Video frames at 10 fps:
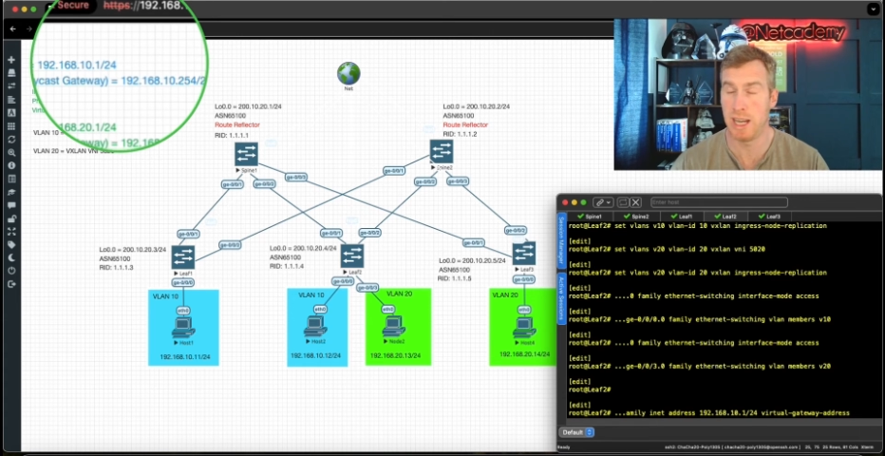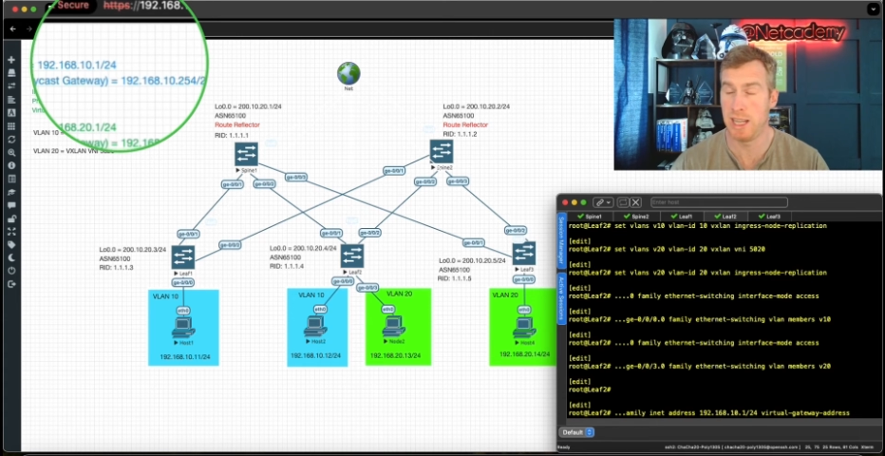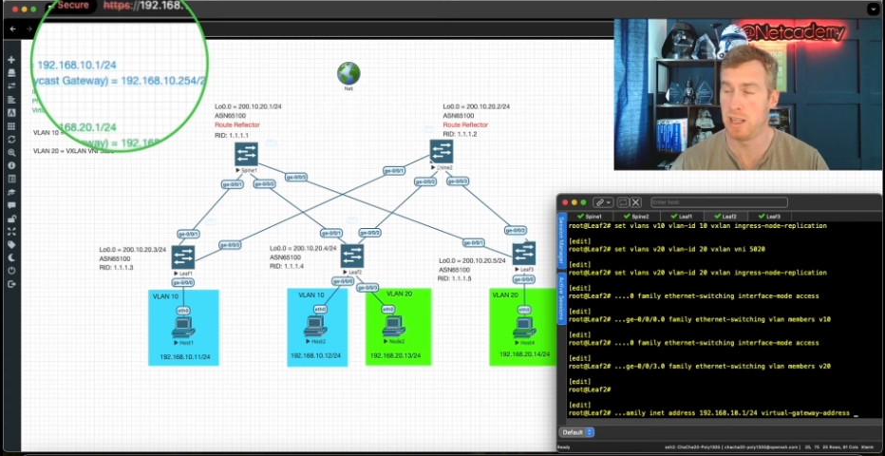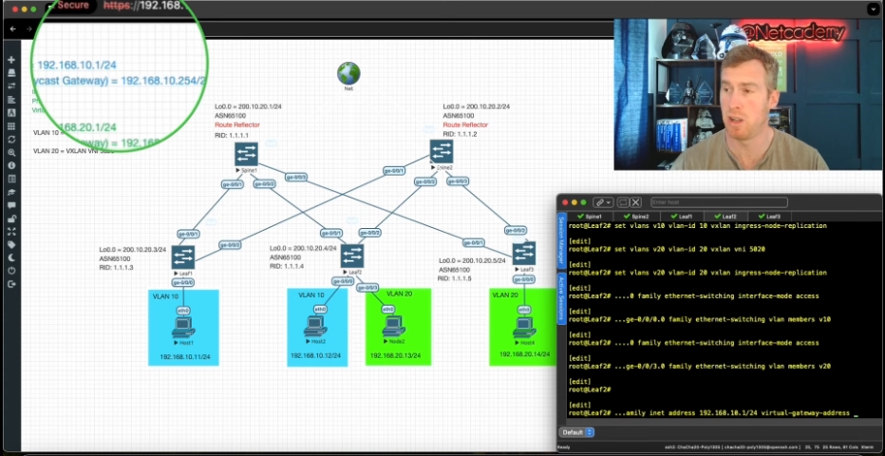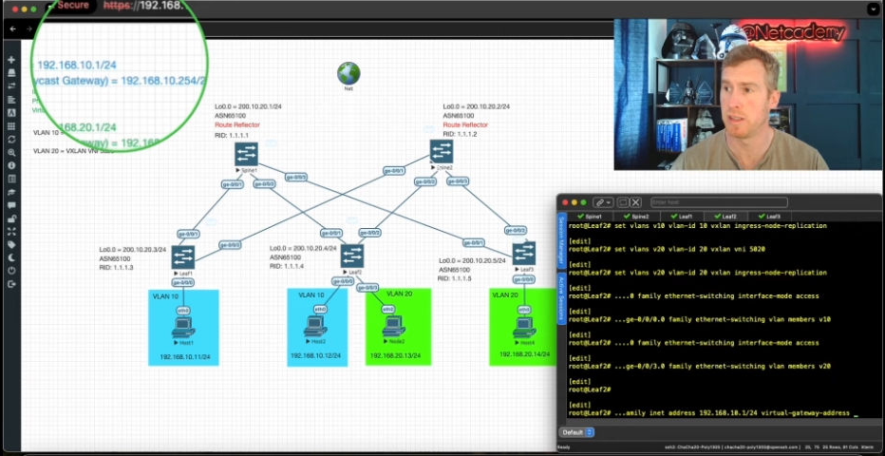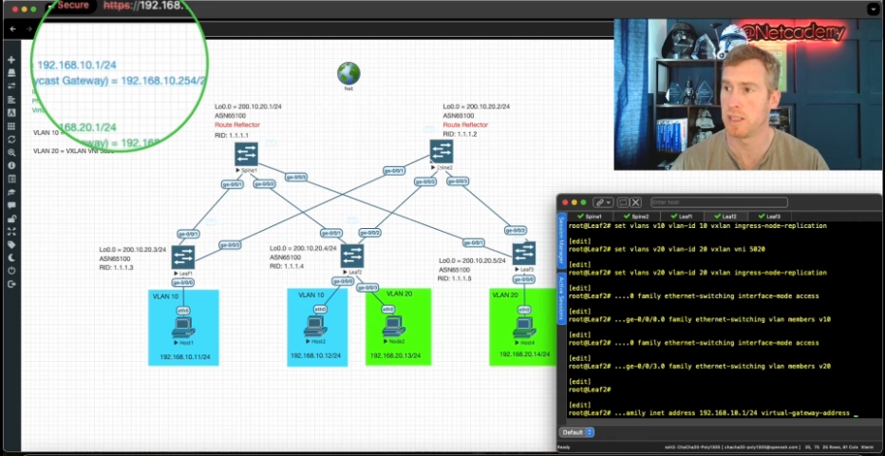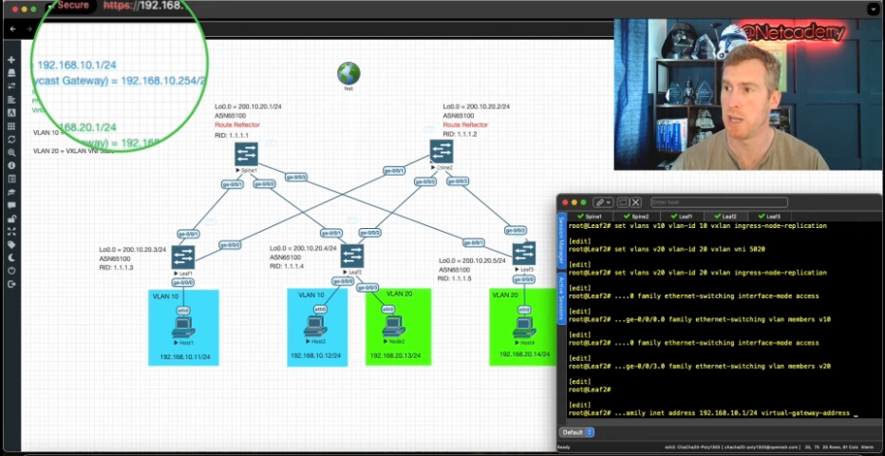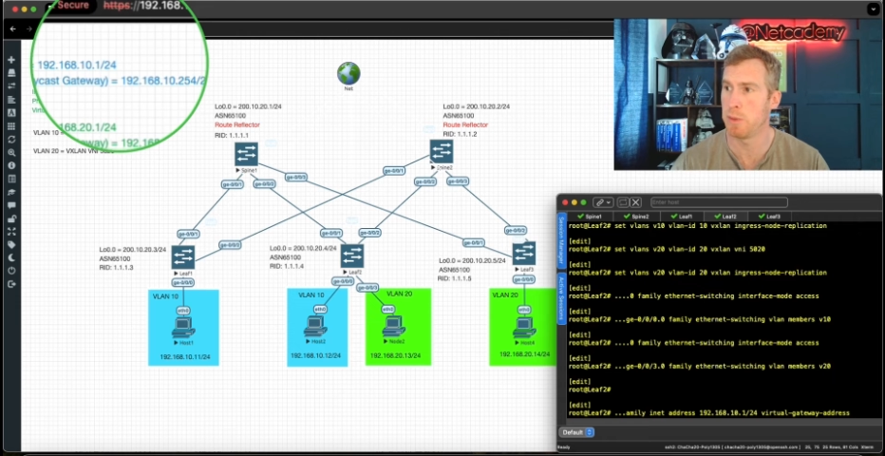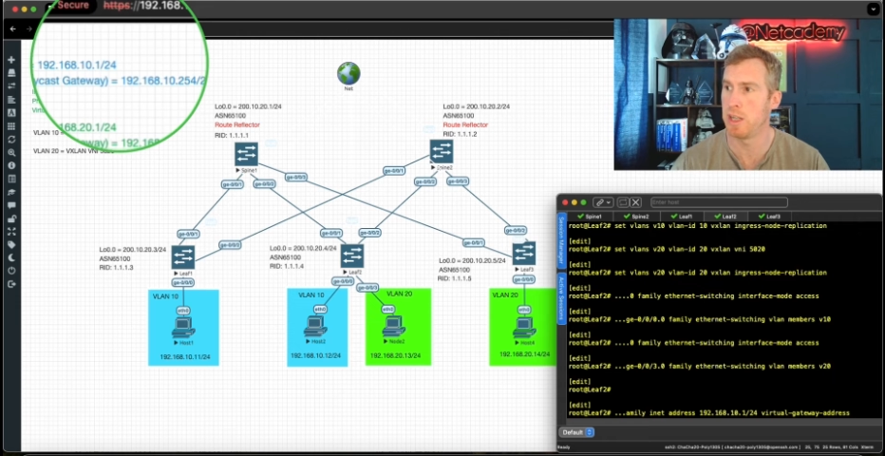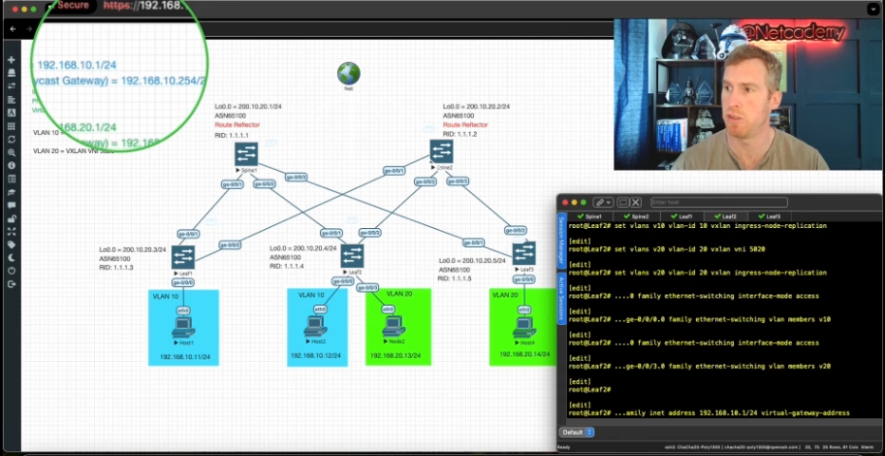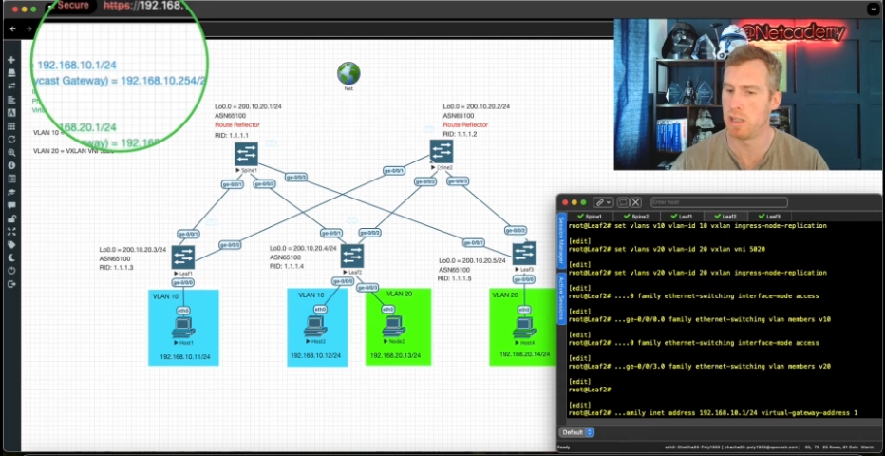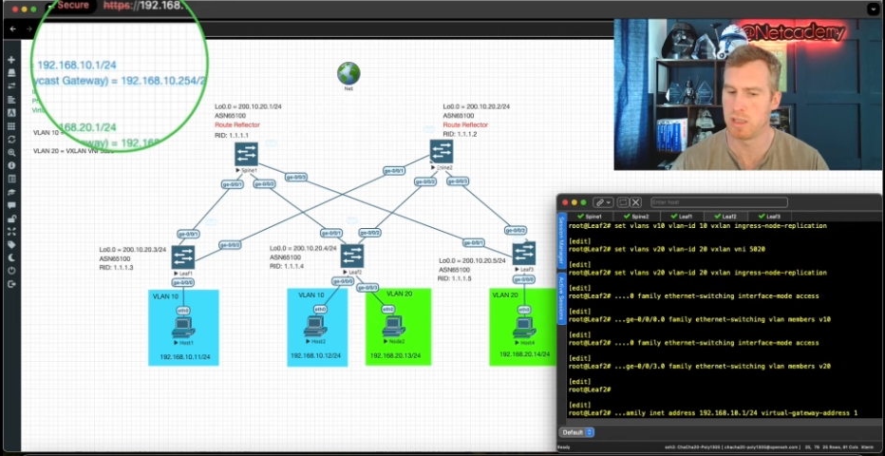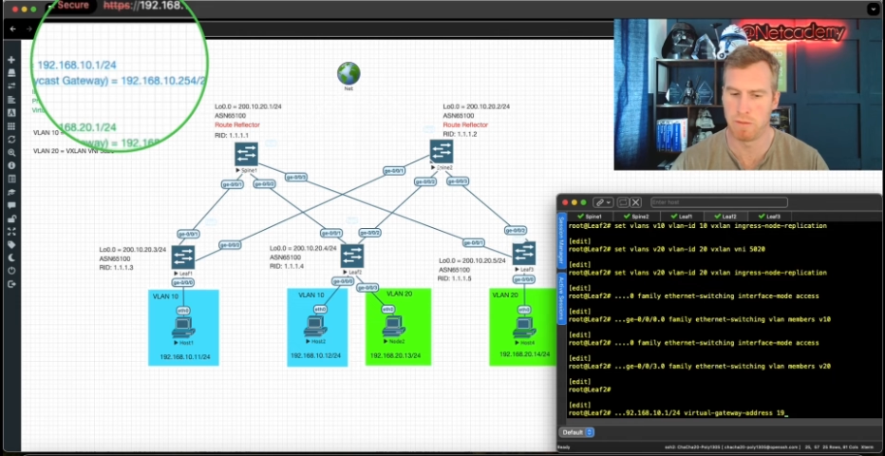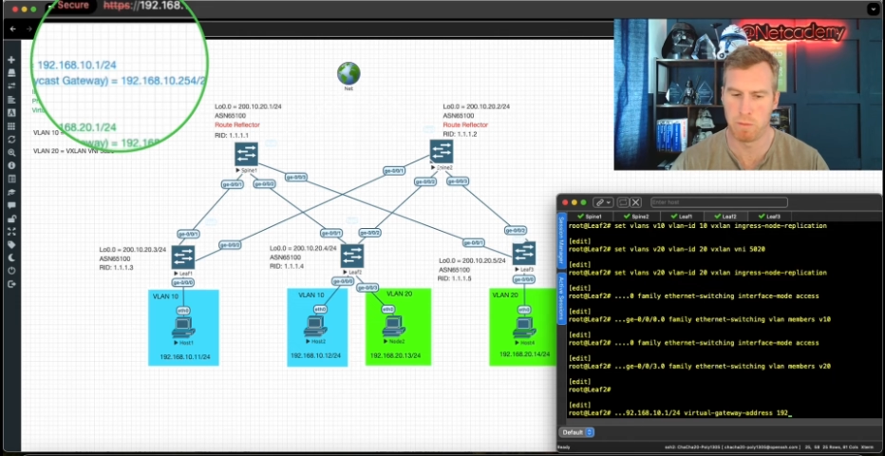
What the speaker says: Anycast gateway address of